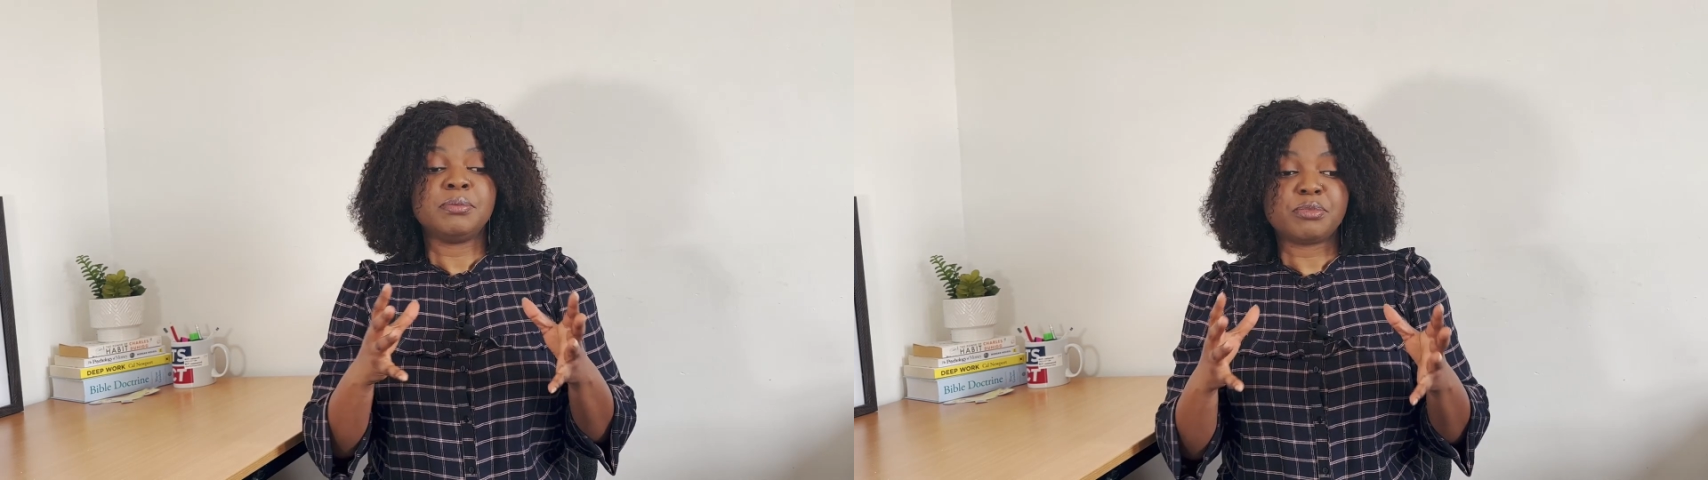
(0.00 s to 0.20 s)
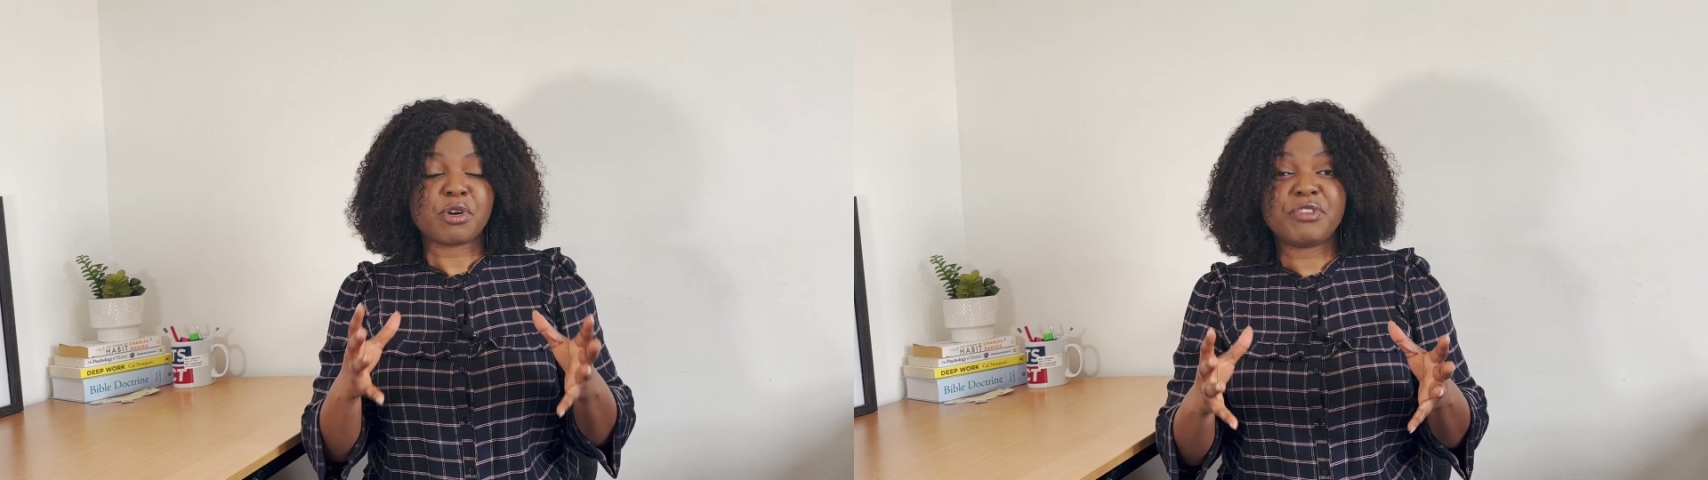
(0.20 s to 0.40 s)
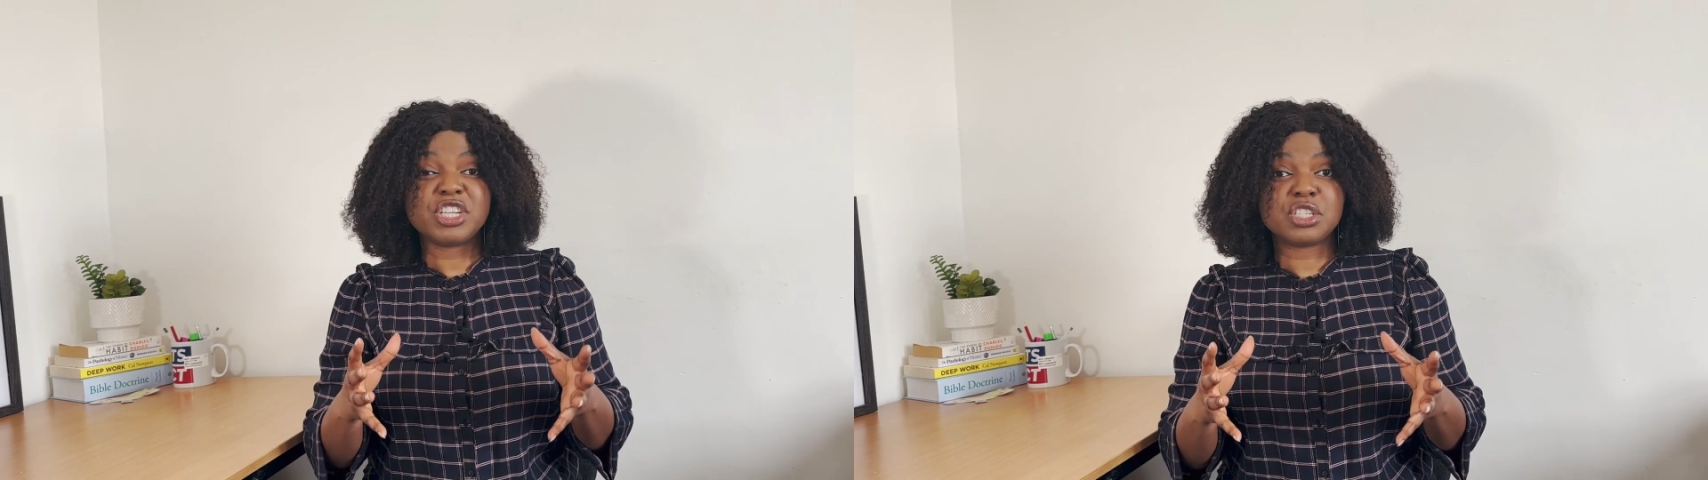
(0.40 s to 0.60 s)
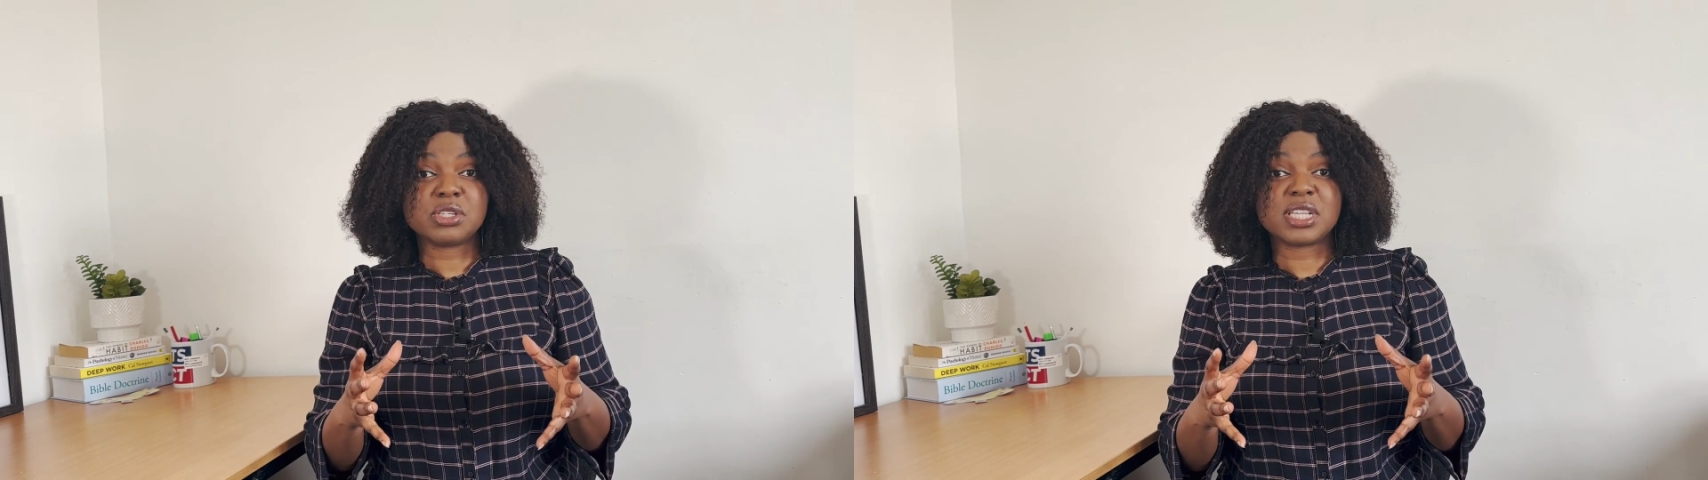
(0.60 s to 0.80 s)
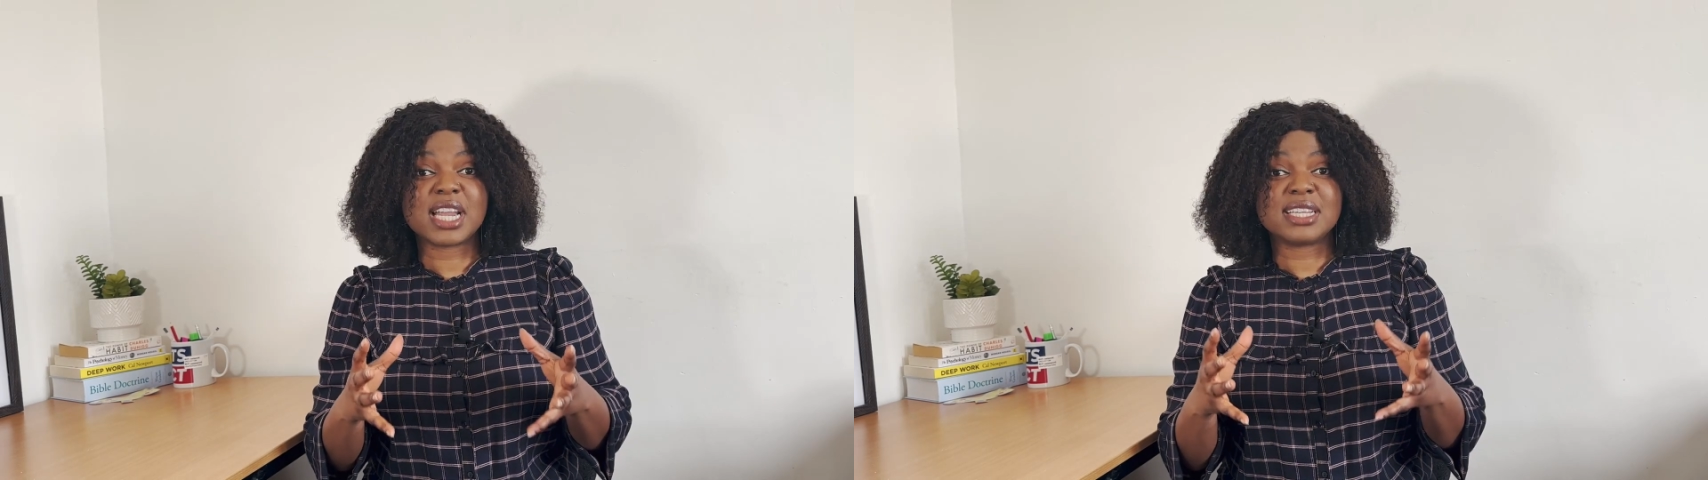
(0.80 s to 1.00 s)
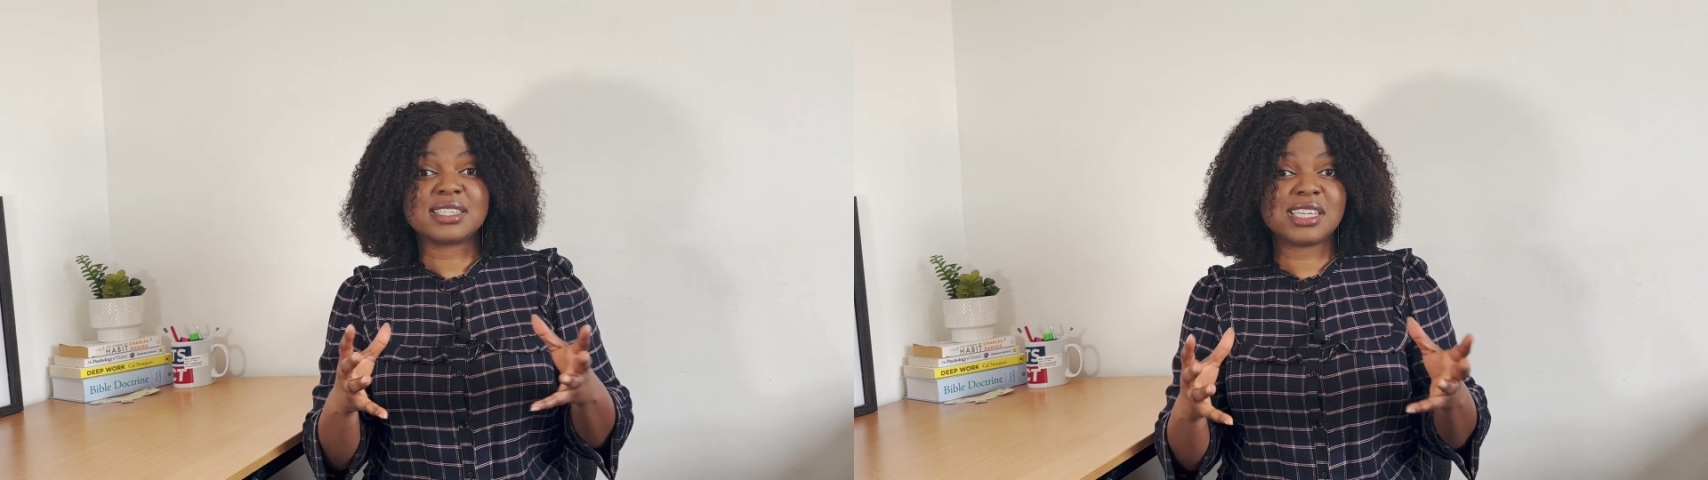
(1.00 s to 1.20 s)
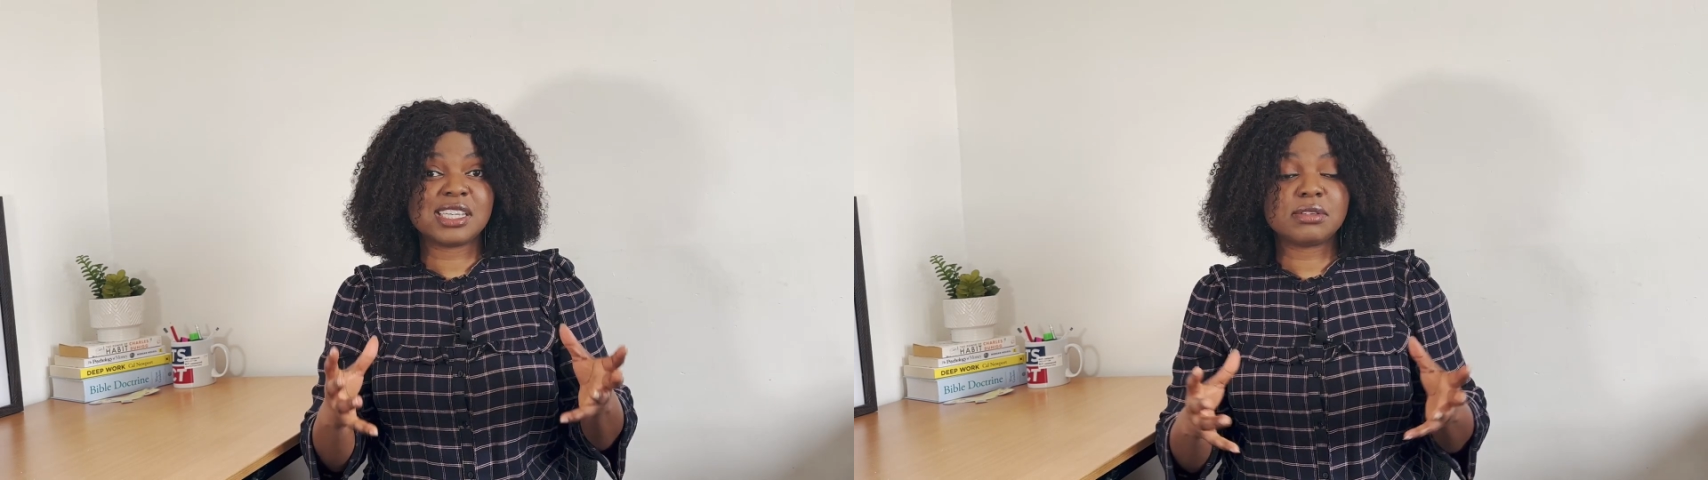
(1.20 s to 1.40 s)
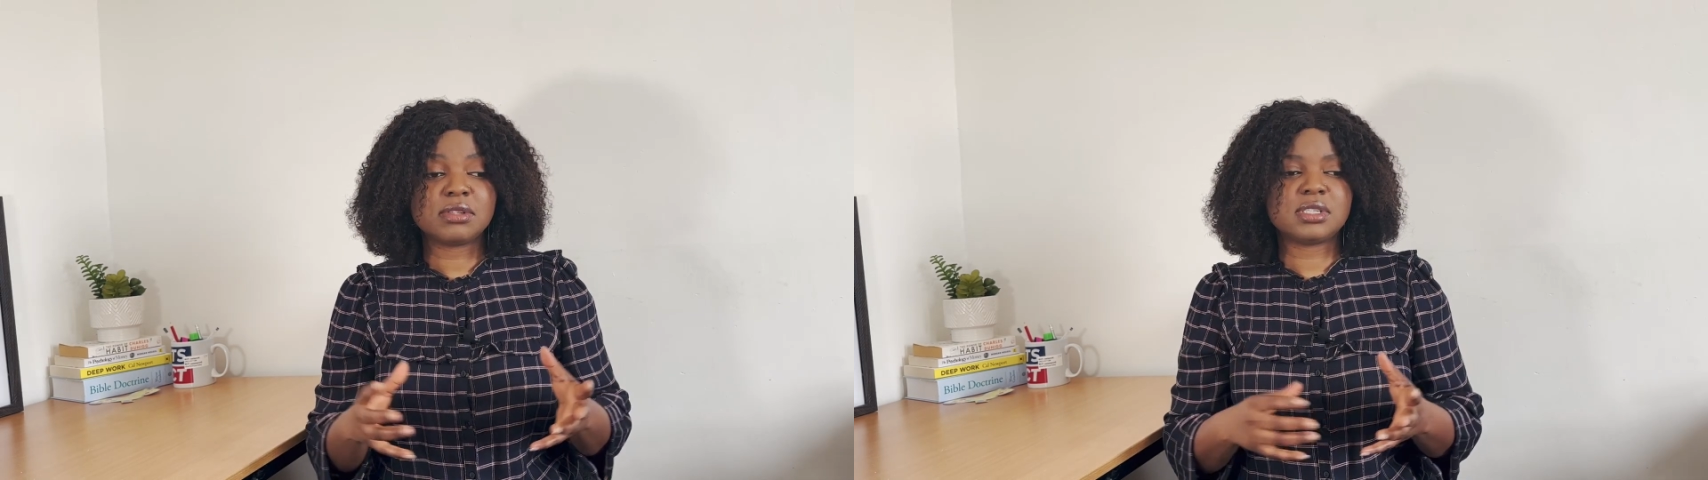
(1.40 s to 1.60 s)
professionals that are
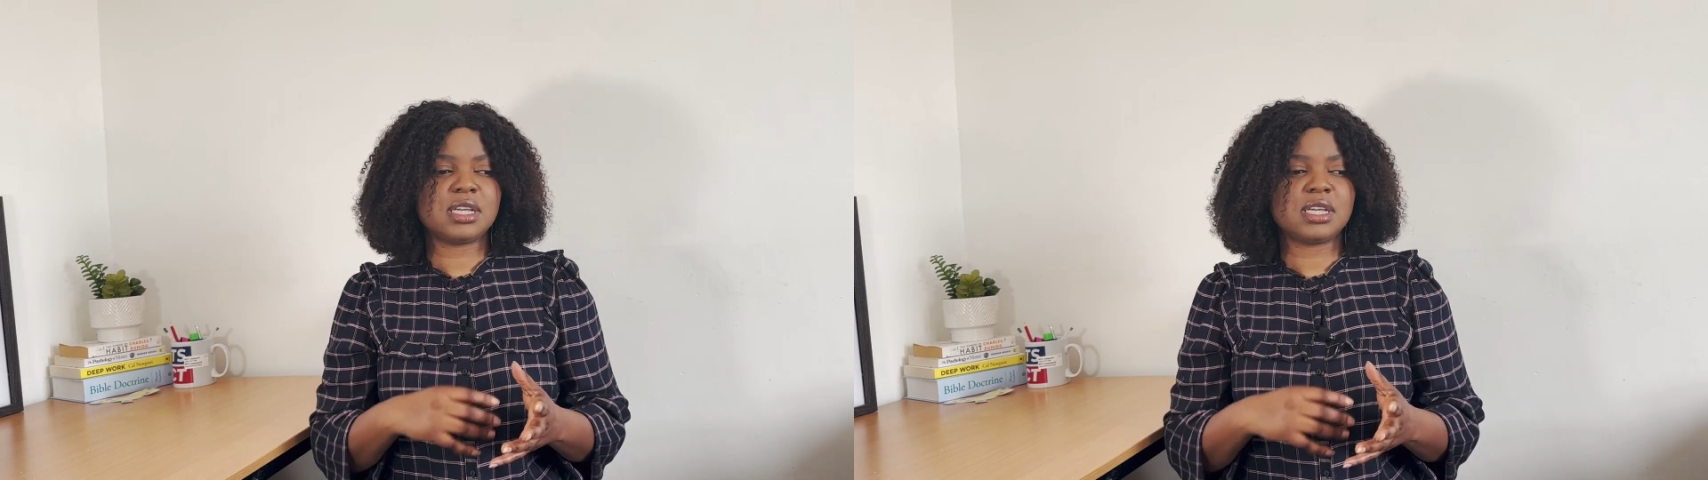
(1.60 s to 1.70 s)
skilled